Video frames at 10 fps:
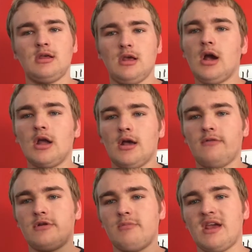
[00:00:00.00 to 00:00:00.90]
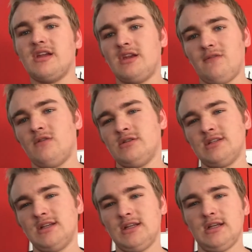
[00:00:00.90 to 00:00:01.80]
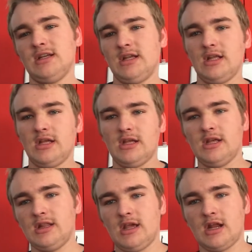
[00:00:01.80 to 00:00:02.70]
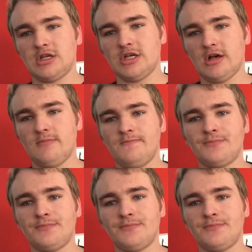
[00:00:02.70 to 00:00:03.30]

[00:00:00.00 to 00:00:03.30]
young enough to make a difference in the NHL.